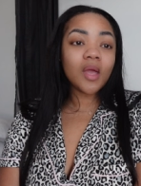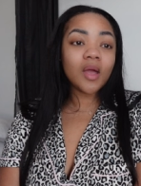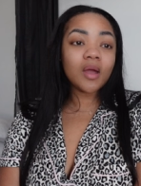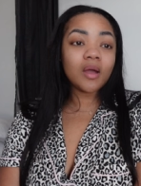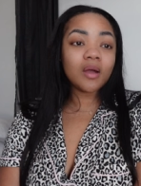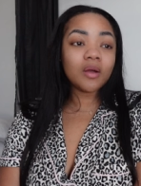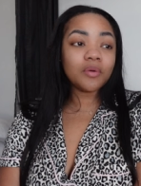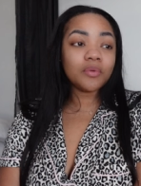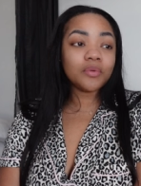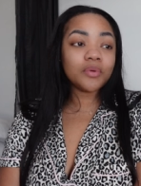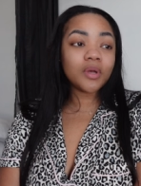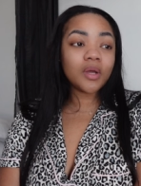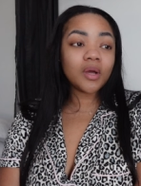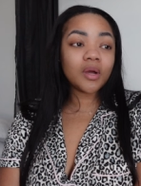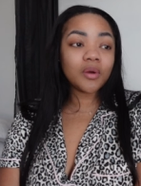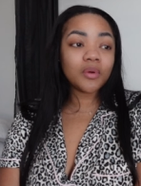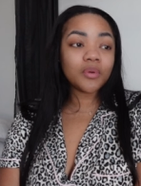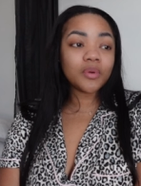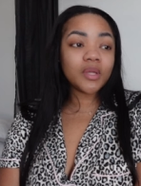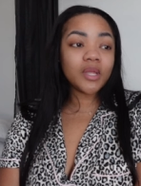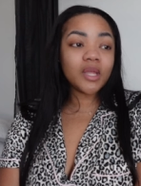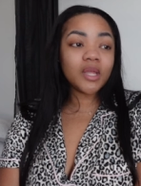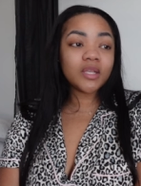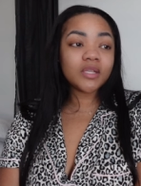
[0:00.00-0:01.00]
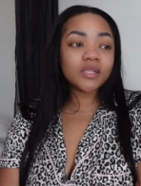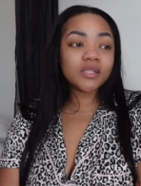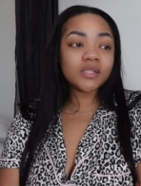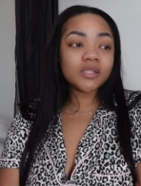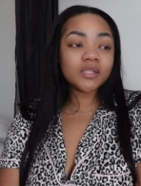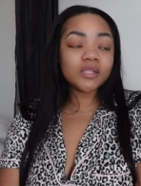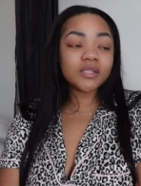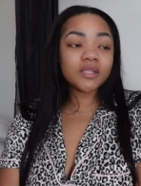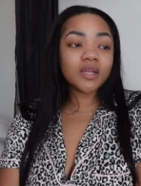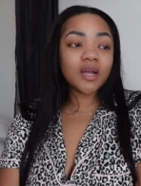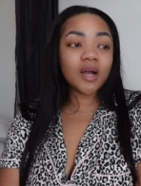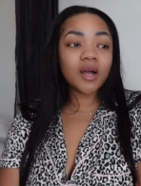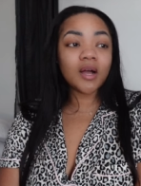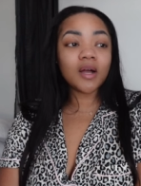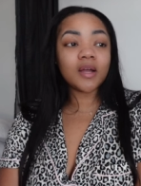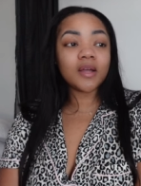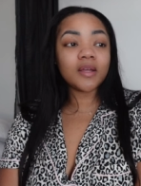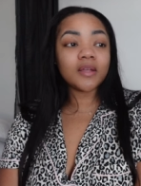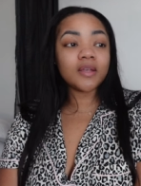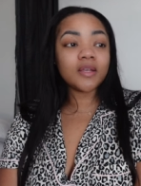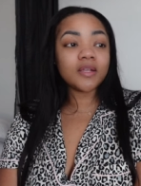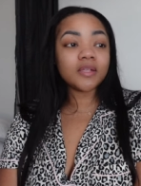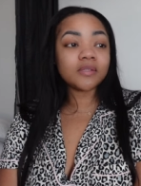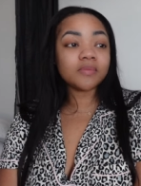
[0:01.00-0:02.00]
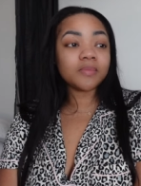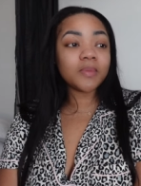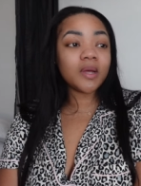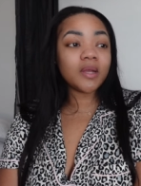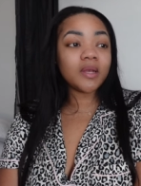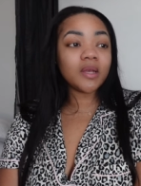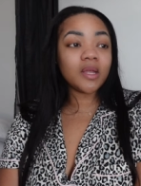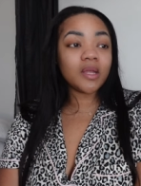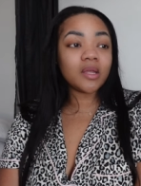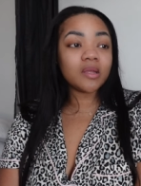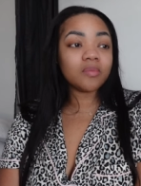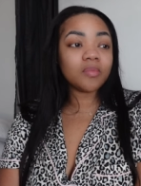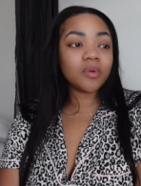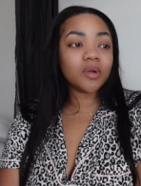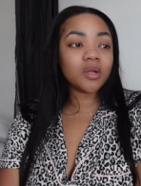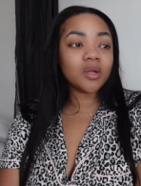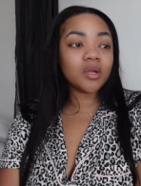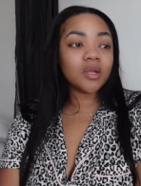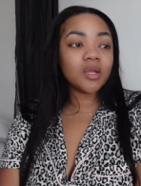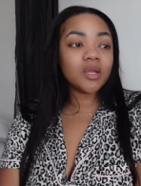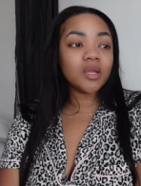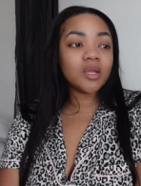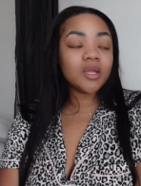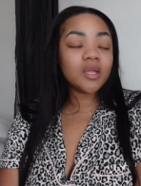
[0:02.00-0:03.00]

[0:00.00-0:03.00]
Oh no, It's this guy that's my neighbor.